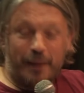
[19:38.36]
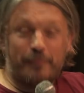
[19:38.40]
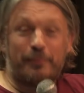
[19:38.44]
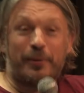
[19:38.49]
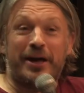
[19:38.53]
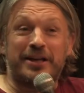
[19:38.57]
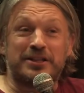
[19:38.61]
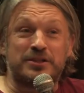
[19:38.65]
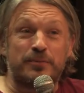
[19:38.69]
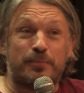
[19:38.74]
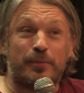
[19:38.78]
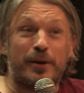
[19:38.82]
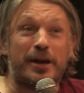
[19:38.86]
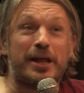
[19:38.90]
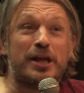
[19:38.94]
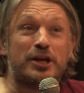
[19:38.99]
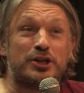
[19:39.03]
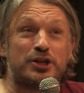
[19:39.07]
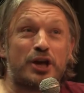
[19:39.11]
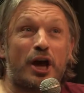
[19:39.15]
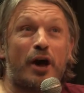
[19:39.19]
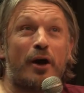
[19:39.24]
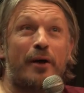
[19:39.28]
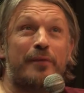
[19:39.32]
Uh, but it's a
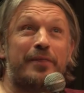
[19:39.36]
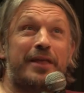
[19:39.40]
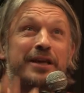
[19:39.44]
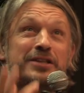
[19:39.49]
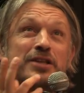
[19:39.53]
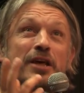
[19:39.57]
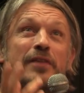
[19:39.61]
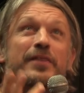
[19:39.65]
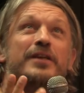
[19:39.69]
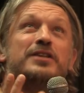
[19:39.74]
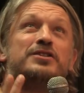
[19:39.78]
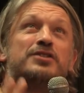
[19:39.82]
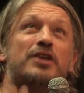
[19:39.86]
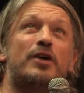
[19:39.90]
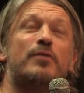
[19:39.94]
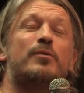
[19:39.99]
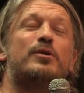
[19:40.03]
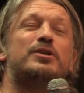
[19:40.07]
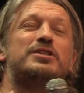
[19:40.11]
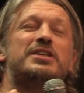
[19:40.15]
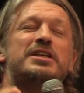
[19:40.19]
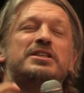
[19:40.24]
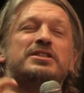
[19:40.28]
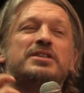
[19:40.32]
brilliant show, and there's there's so
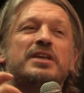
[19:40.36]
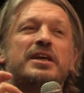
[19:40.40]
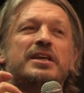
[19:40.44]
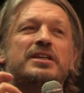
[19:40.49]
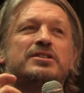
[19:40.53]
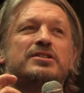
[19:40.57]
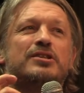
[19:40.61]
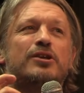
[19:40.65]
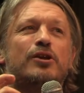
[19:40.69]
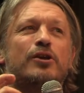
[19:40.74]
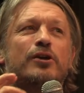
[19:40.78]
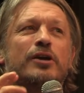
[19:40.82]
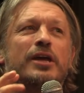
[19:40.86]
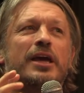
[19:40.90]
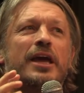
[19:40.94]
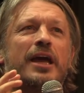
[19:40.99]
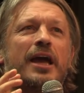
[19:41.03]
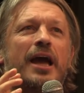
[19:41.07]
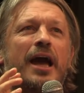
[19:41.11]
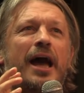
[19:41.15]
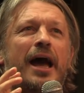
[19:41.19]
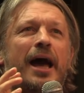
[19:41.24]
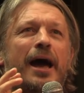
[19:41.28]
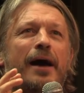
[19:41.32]
because it's it's
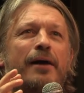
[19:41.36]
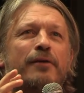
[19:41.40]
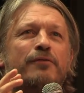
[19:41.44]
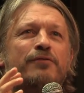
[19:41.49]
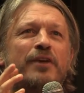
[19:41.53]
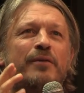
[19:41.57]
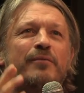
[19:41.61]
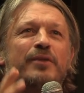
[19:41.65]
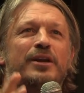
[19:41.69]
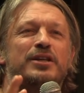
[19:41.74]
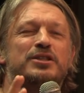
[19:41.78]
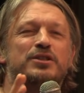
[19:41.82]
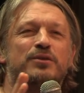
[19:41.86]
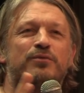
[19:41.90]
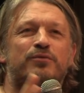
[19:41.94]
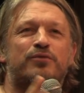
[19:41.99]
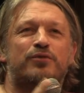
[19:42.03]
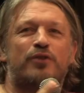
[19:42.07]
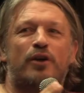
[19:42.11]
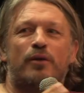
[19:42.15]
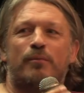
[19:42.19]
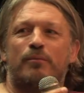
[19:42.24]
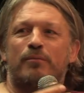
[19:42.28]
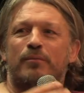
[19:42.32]
looking at feminism
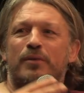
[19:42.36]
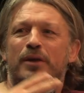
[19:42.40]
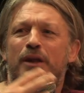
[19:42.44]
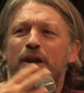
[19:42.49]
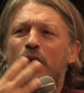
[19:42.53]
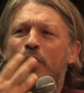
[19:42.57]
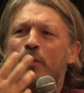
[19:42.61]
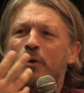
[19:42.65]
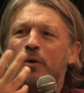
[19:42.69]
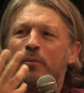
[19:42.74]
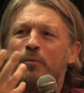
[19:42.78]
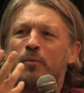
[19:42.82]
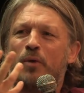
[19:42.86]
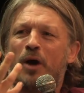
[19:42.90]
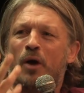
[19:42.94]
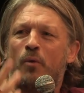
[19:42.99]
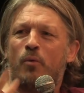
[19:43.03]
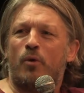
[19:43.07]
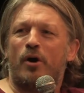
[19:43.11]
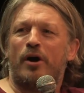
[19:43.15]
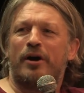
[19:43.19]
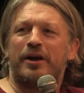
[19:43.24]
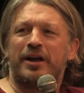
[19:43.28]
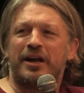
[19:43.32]
from you know a, a
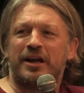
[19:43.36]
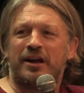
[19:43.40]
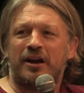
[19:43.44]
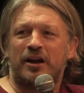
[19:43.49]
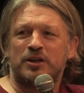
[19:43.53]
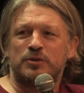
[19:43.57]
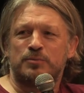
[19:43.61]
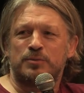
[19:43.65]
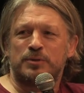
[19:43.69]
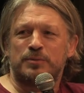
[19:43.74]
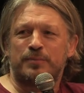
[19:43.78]
working class